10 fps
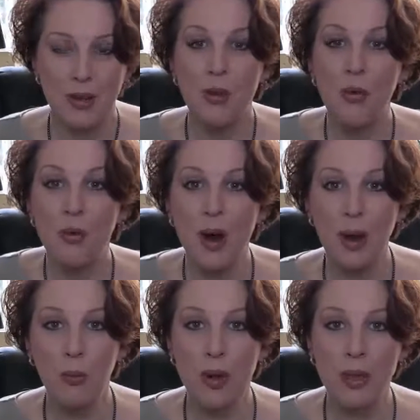The
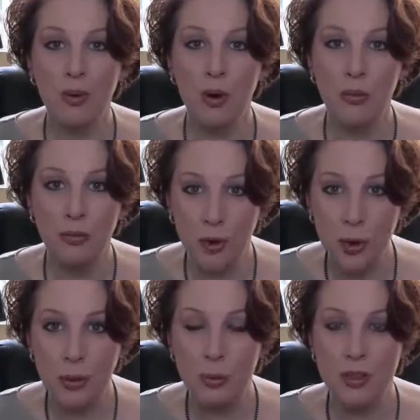right way to go
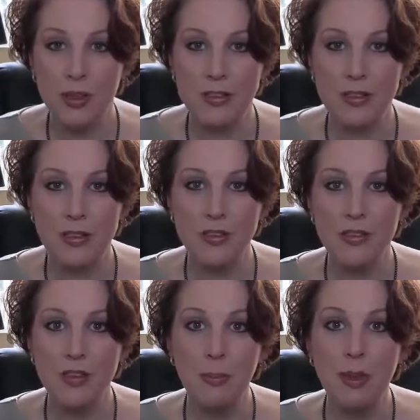forward with this is to
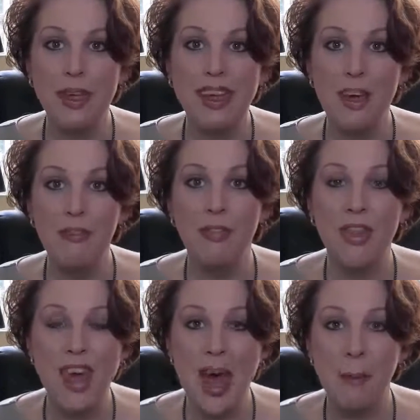simply
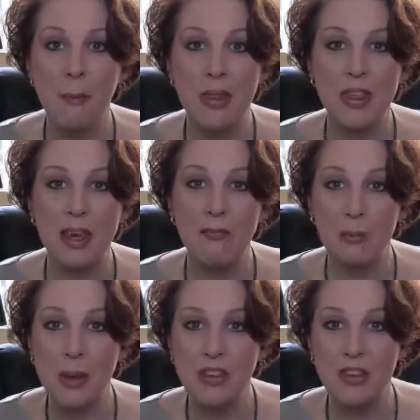give them the
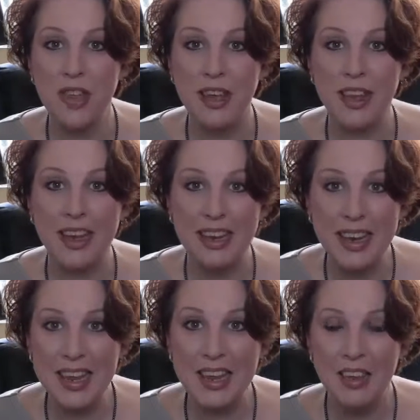information that they
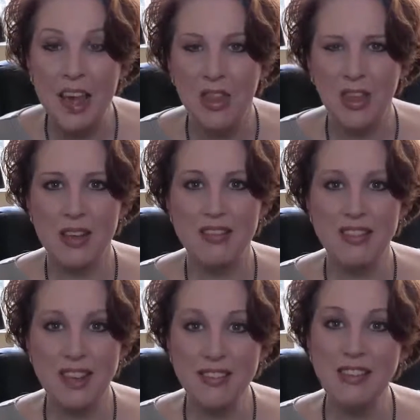need, the
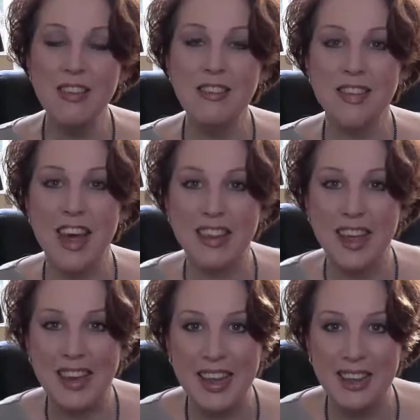assistance that
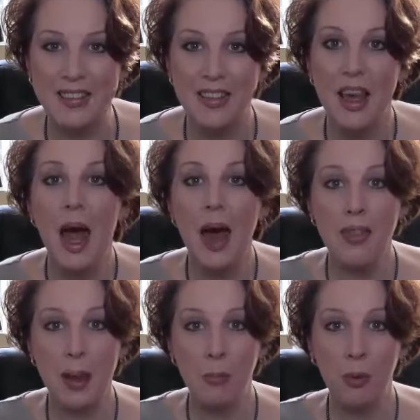they need,
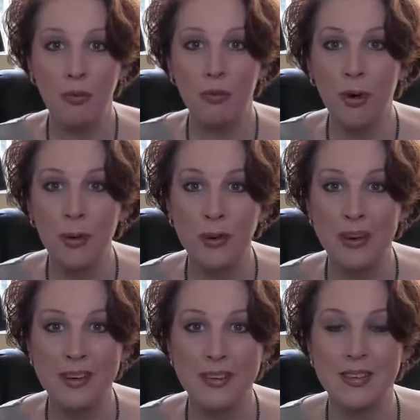and then move
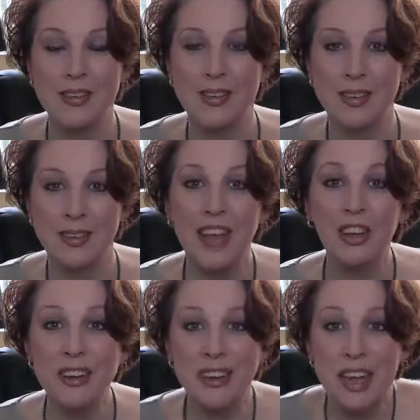forward
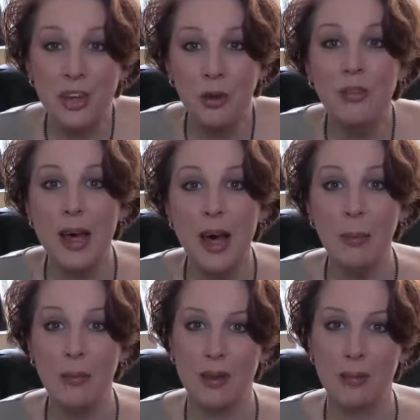and continue to
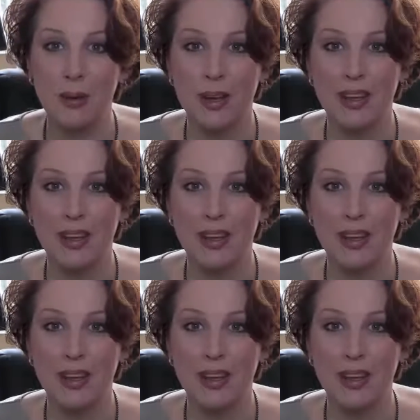help them.